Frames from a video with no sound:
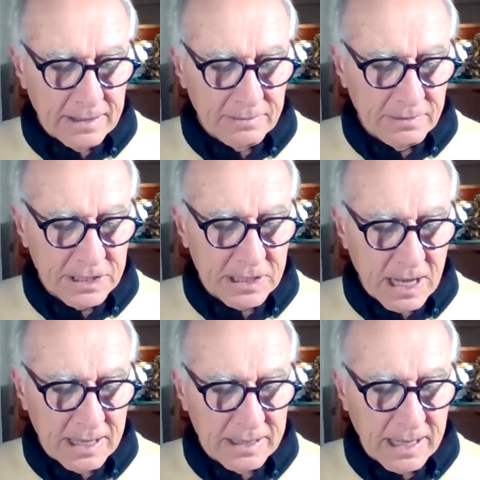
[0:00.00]

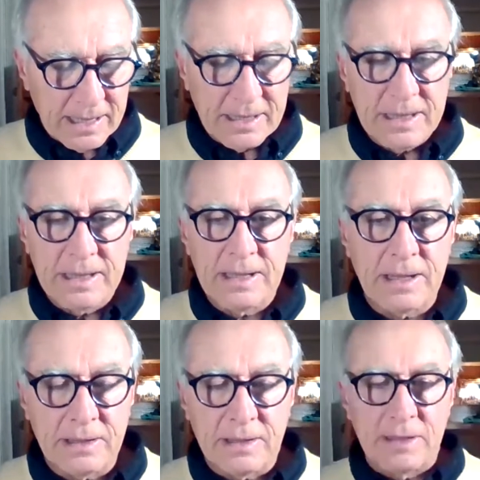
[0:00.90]

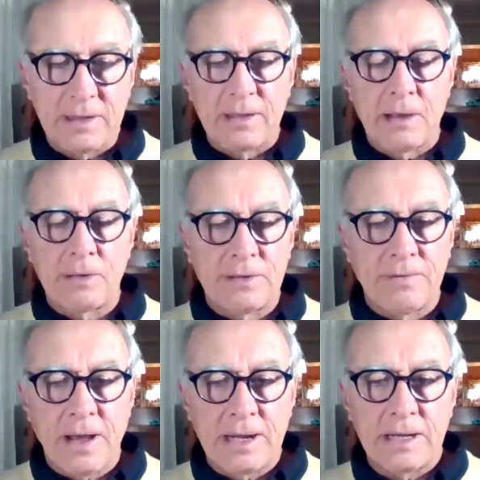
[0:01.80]
they were
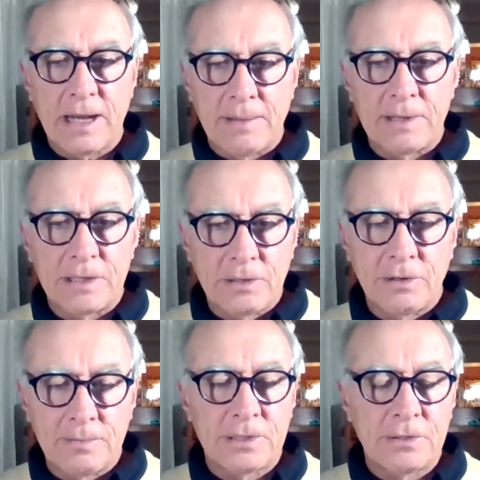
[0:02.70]
divided up into
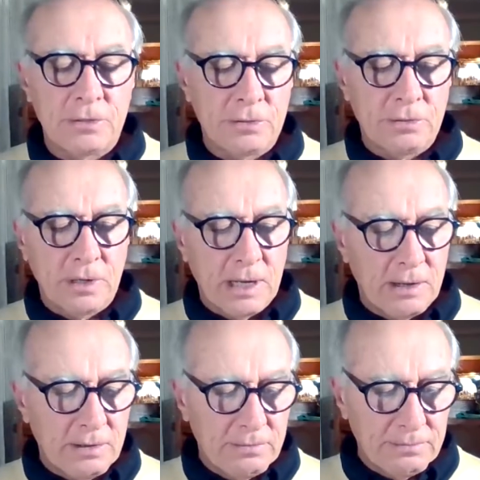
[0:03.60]
groups to
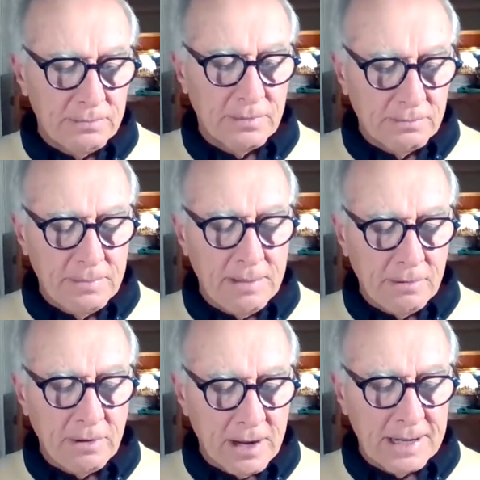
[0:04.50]

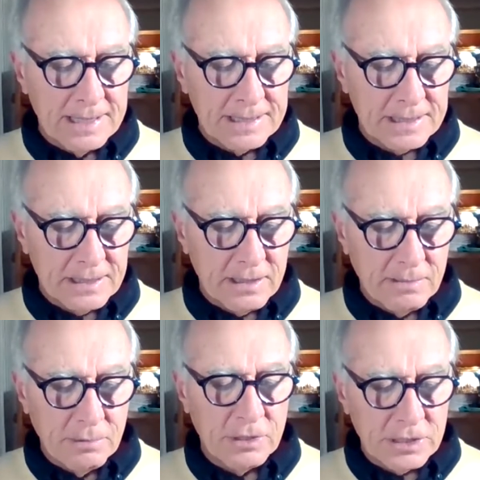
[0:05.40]
memorize the
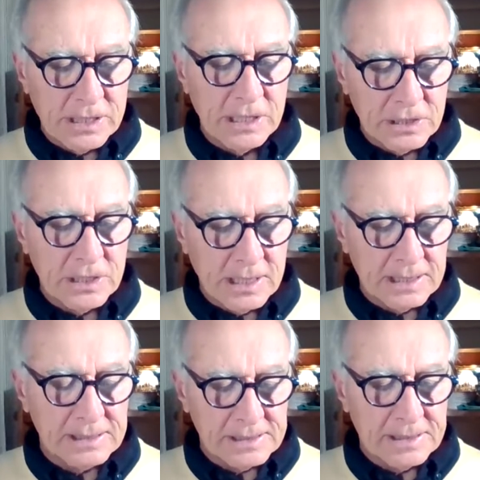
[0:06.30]
Buddha's
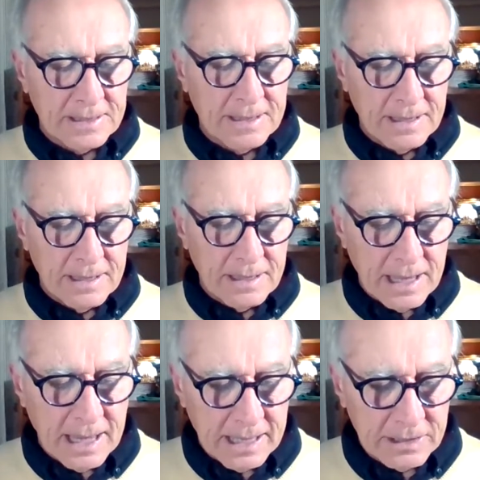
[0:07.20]
teachings
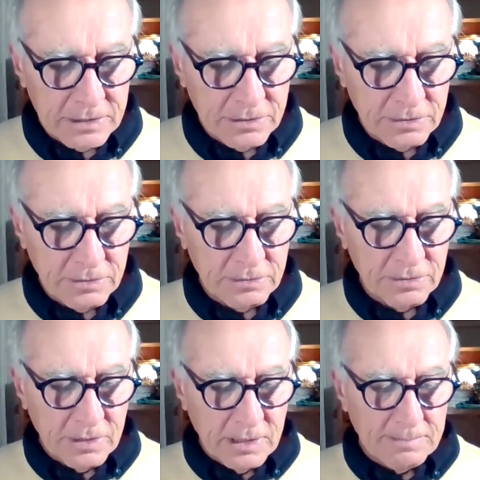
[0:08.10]
and to
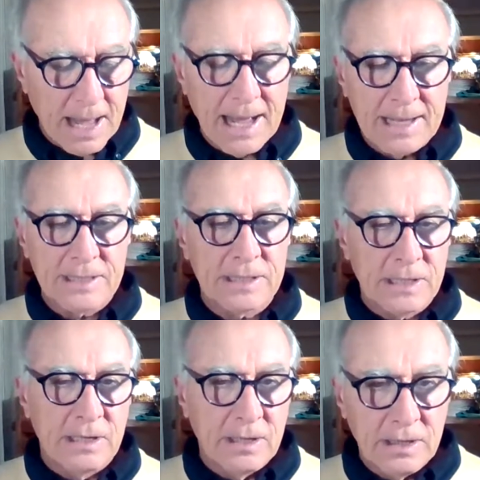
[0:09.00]
pass
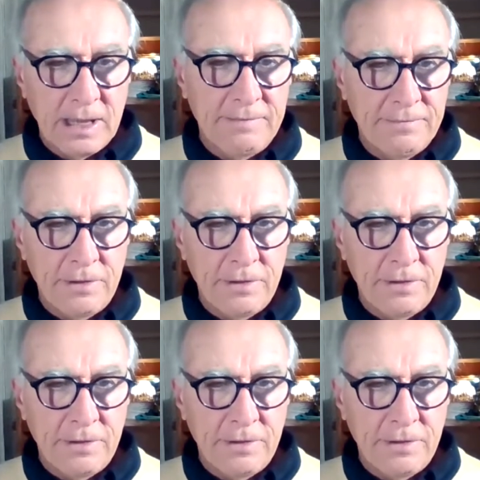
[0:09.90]
their